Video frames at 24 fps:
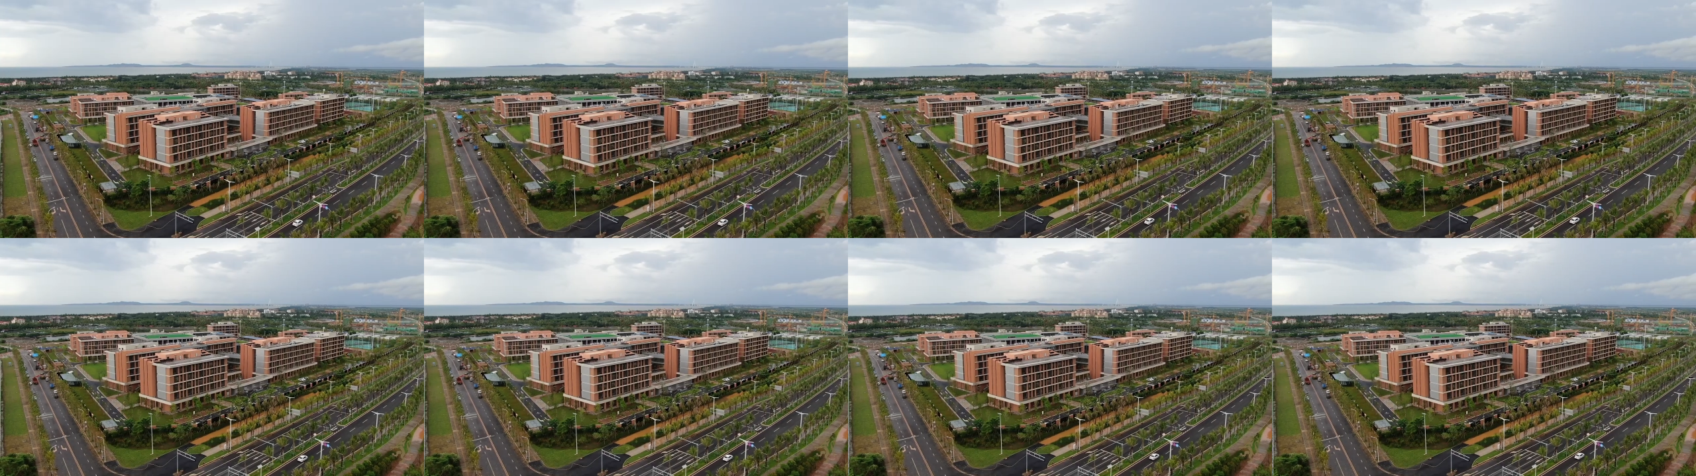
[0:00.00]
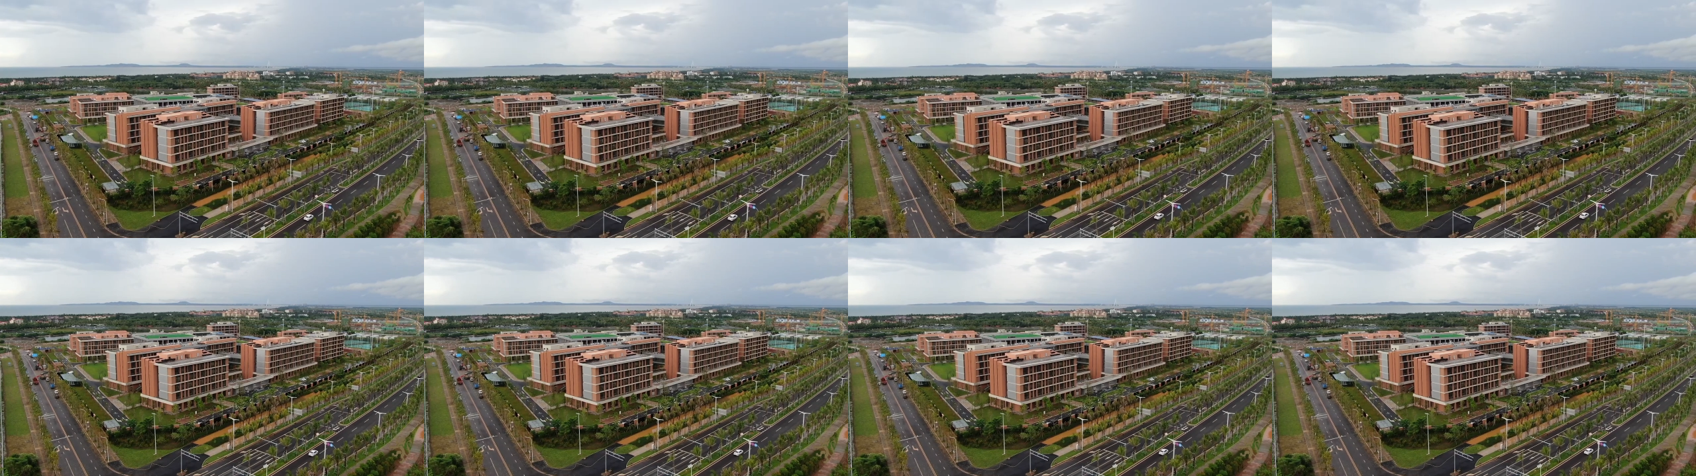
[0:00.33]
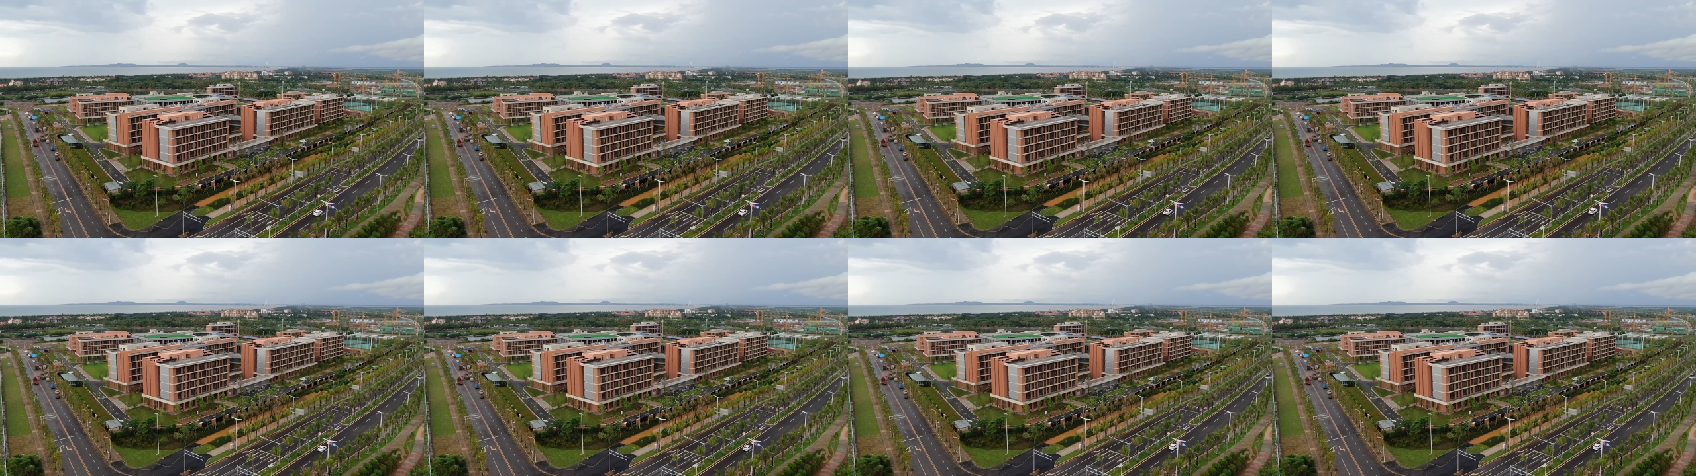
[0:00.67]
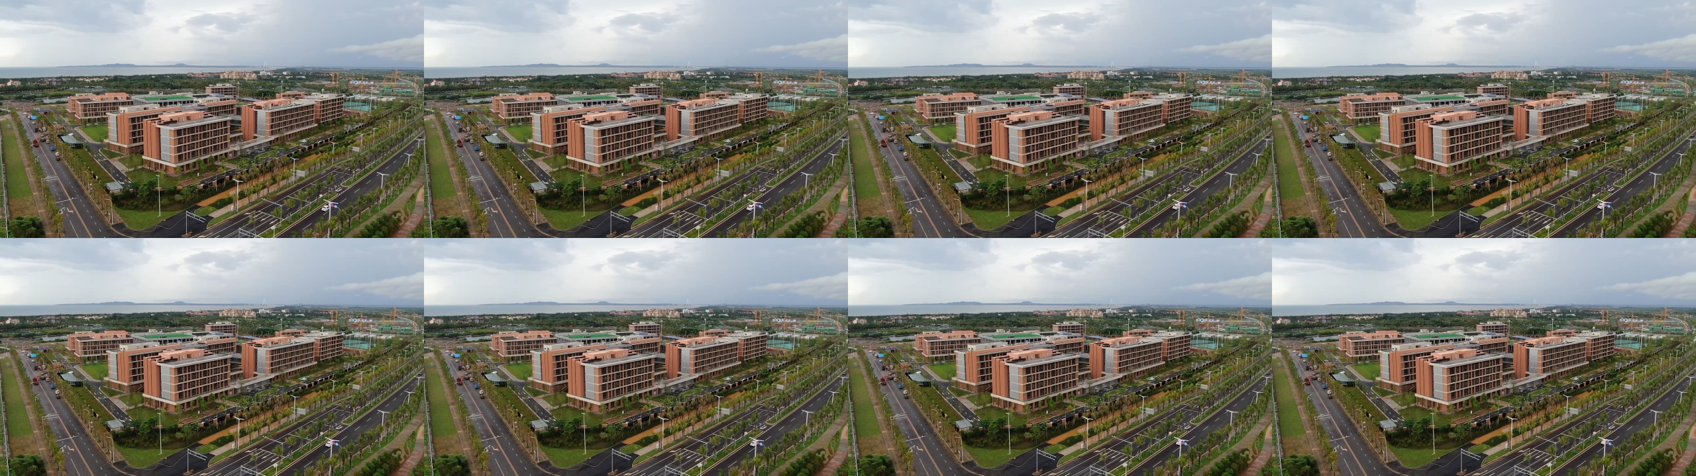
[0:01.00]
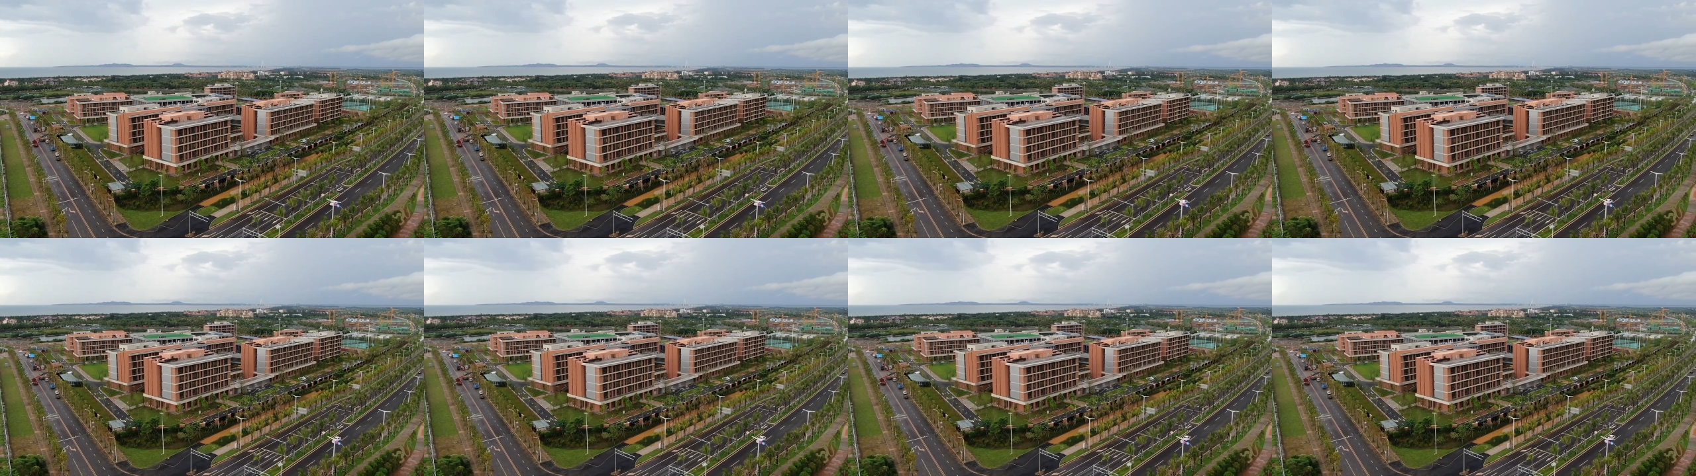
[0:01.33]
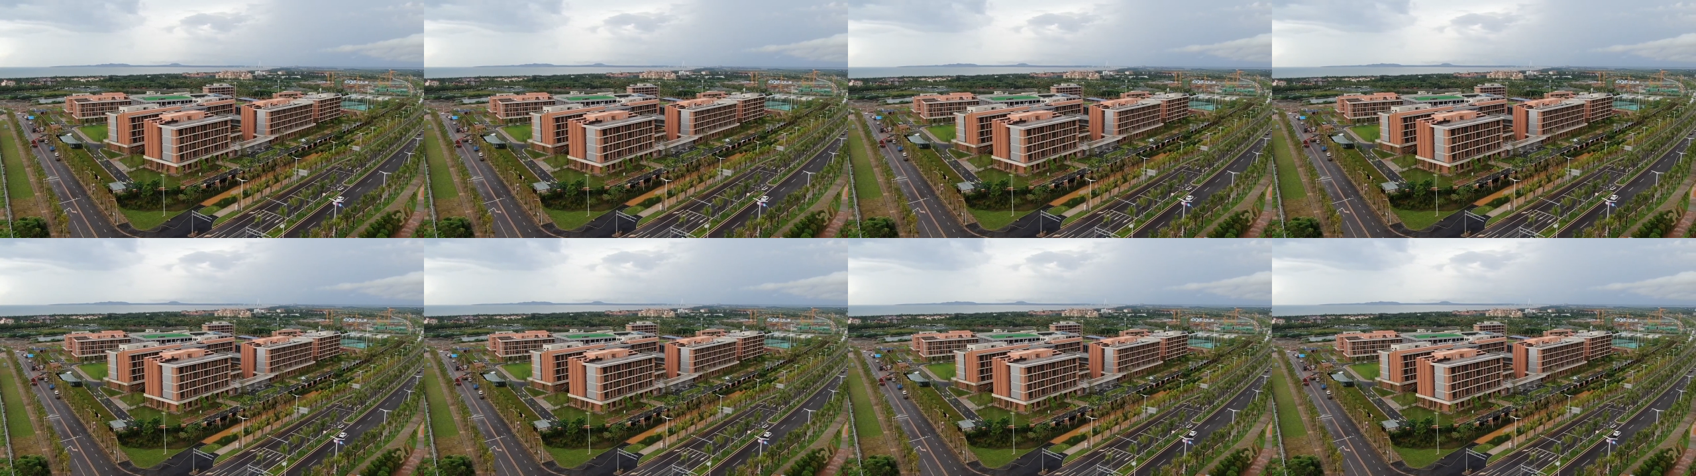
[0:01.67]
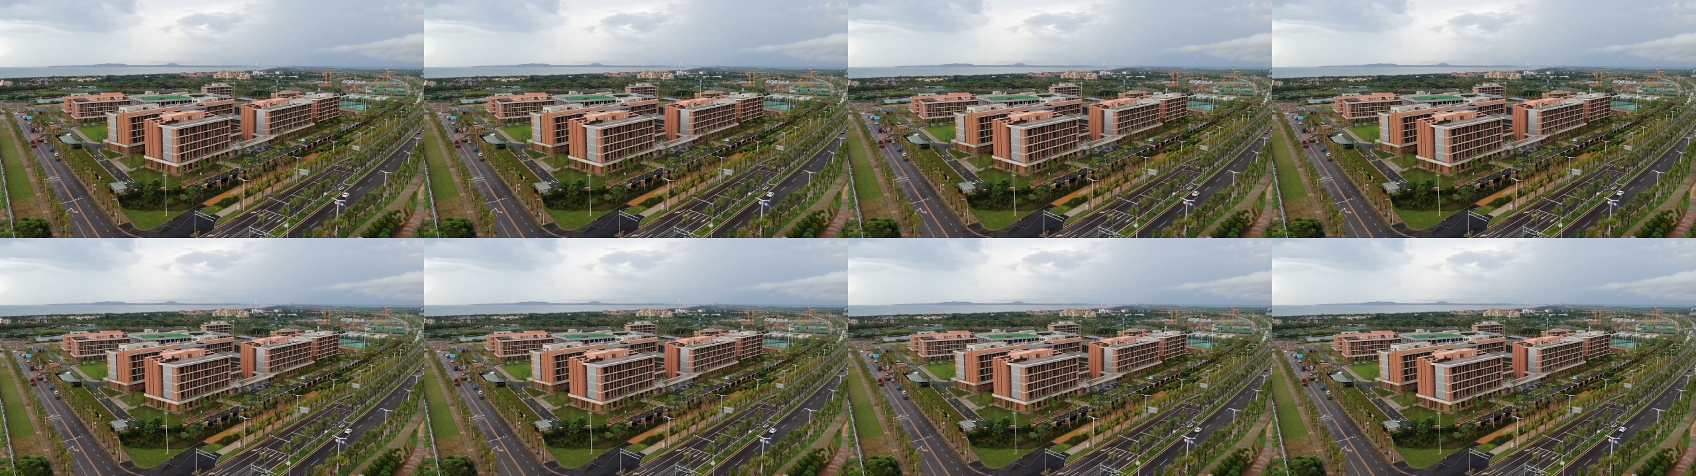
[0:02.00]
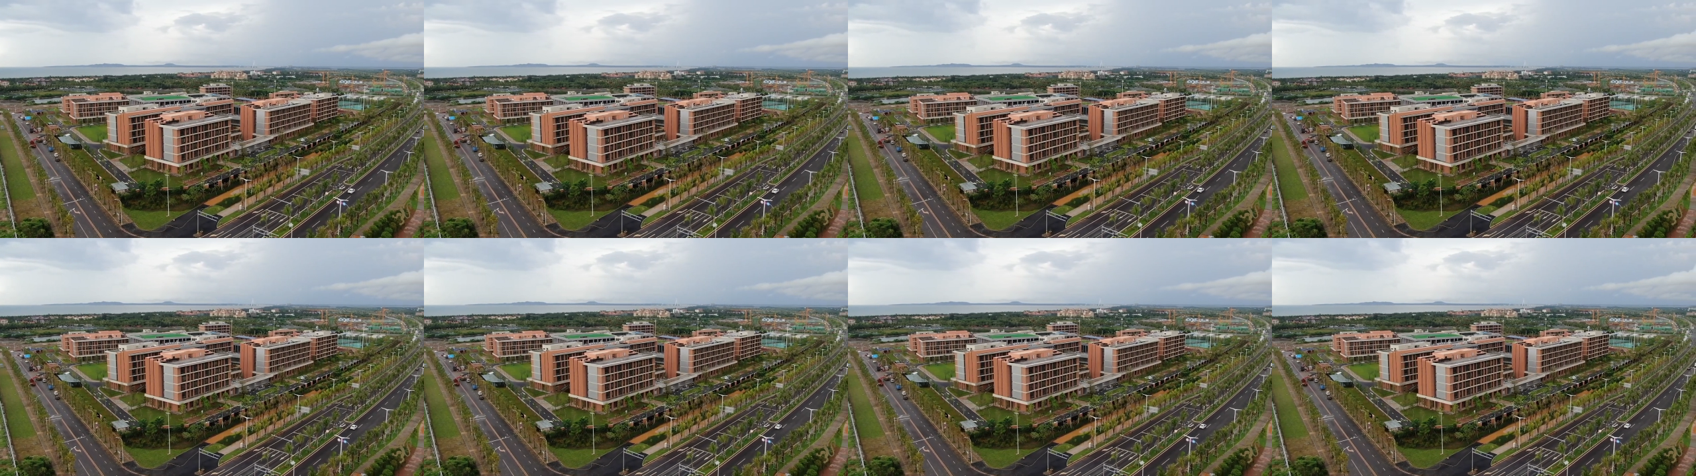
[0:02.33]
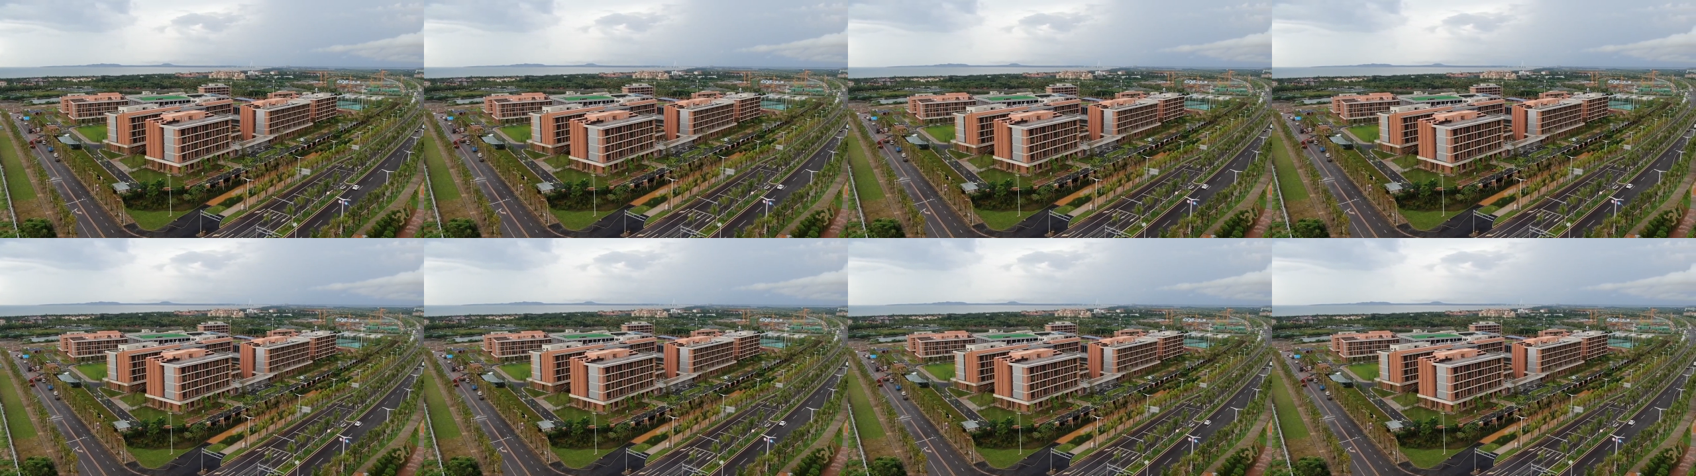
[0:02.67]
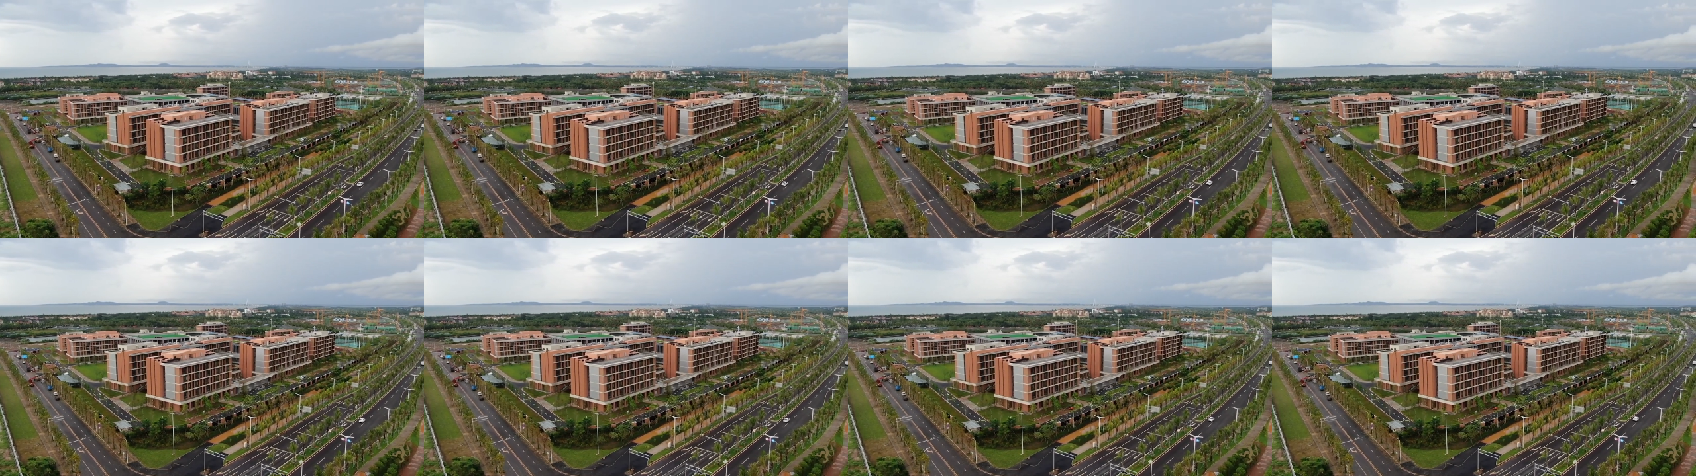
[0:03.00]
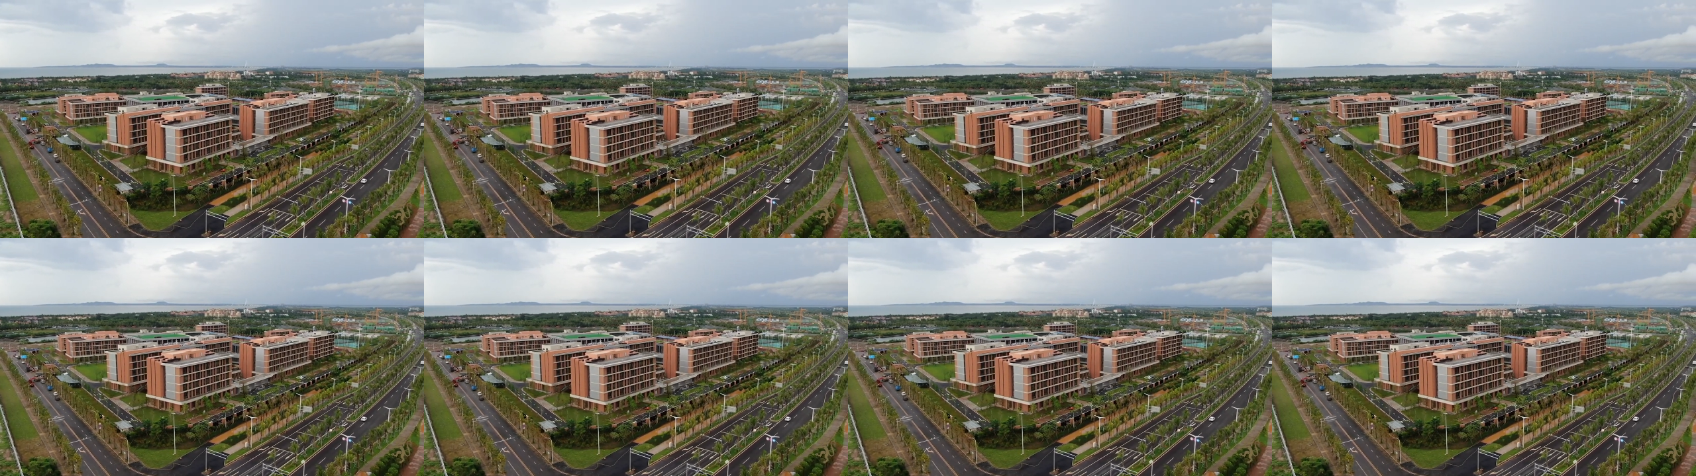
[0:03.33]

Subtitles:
(no speaker visible)